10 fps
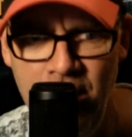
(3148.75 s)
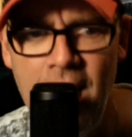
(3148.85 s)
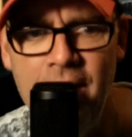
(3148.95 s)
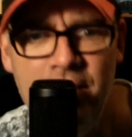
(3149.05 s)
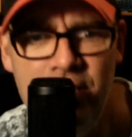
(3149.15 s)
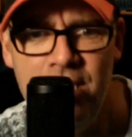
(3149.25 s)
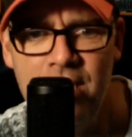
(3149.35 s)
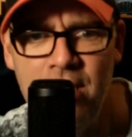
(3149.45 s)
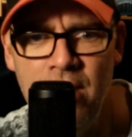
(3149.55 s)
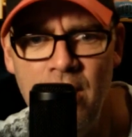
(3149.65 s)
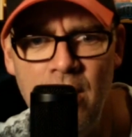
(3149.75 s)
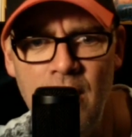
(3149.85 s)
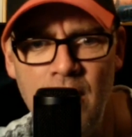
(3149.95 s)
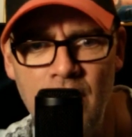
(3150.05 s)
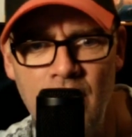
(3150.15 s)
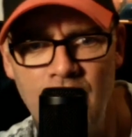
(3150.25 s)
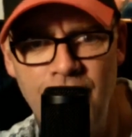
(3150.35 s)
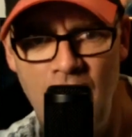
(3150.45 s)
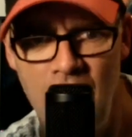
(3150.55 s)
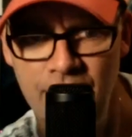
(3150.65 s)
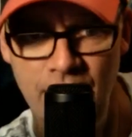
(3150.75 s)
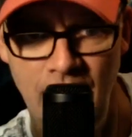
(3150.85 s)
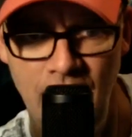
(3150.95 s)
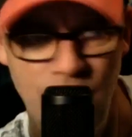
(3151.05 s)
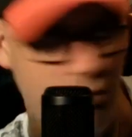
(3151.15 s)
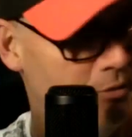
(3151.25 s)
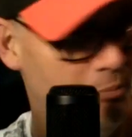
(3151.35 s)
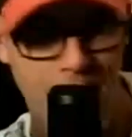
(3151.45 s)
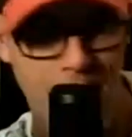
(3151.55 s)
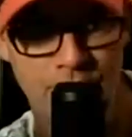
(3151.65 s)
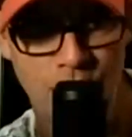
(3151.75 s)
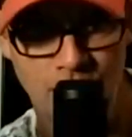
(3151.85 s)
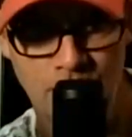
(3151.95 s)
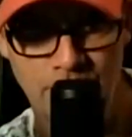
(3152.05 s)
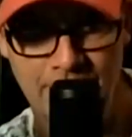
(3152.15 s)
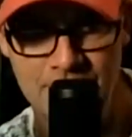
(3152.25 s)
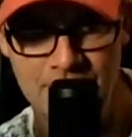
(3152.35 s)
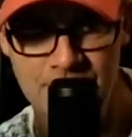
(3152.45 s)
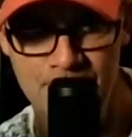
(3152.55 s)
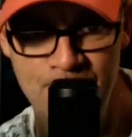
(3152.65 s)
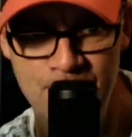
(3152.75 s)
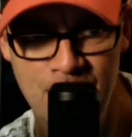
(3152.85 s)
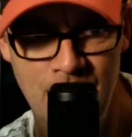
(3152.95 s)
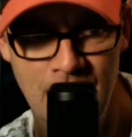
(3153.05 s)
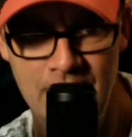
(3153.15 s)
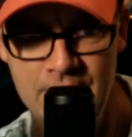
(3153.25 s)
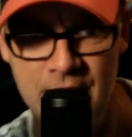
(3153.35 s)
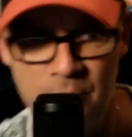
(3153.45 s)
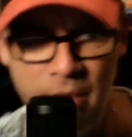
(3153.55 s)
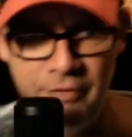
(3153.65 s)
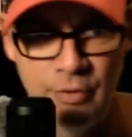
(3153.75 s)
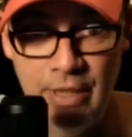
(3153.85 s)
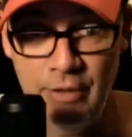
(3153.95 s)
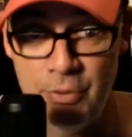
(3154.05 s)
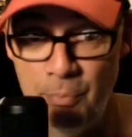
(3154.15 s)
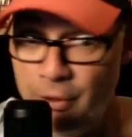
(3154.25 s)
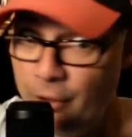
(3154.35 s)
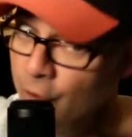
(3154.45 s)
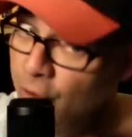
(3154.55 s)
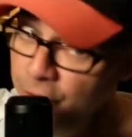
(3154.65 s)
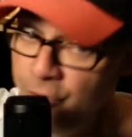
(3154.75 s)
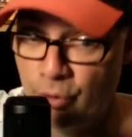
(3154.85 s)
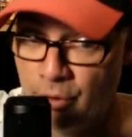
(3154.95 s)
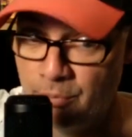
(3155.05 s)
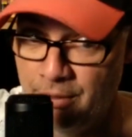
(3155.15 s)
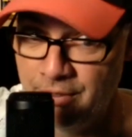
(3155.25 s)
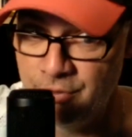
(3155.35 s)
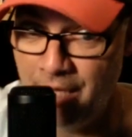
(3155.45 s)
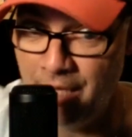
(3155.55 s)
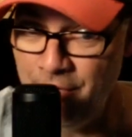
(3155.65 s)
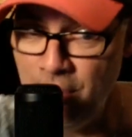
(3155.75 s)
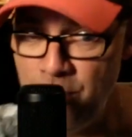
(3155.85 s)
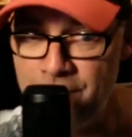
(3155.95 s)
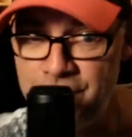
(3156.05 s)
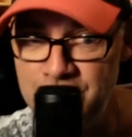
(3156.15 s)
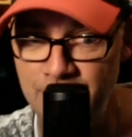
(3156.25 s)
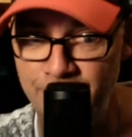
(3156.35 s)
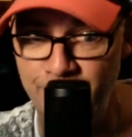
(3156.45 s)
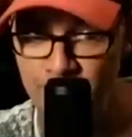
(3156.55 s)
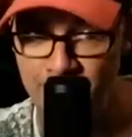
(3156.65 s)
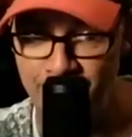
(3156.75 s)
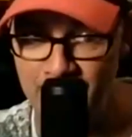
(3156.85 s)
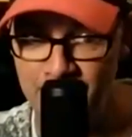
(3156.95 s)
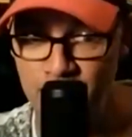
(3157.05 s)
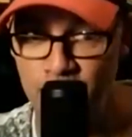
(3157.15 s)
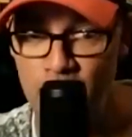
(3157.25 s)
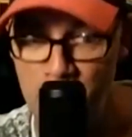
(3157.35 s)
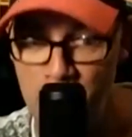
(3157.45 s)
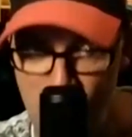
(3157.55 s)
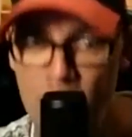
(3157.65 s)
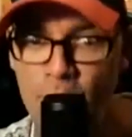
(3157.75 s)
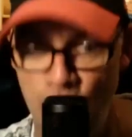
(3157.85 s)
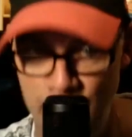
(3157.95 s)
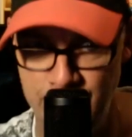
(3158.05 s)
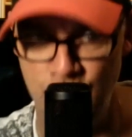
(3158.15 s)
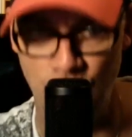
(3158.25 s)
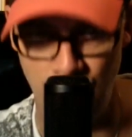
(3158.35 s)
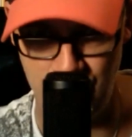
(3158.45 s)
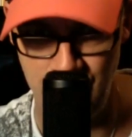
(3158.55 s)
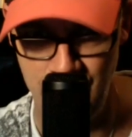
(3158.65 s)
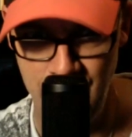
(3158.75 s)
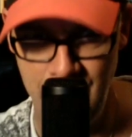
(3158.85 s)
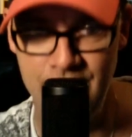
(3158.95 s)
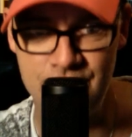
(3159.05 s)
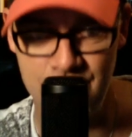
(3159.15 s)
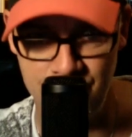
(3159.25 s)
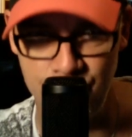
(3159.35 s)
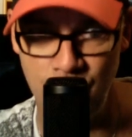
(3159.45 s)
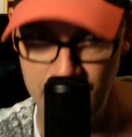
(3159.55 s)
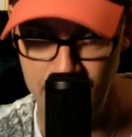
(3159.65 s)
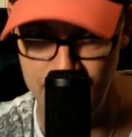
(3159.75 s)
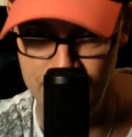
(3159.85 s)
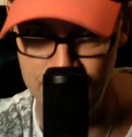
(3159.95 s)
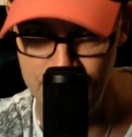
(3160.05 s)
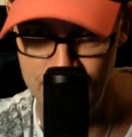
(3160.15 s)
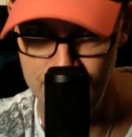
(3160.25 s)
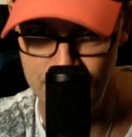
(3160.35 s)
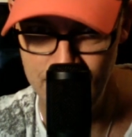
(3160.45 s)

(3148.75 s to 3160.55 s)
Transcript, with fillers: And then you take father out and you put him in the workplace. You take mother out now, you put her in the workplace. We, I don't think we've seen the full effect of what mom going to work has done to our kids. Mm-hmm.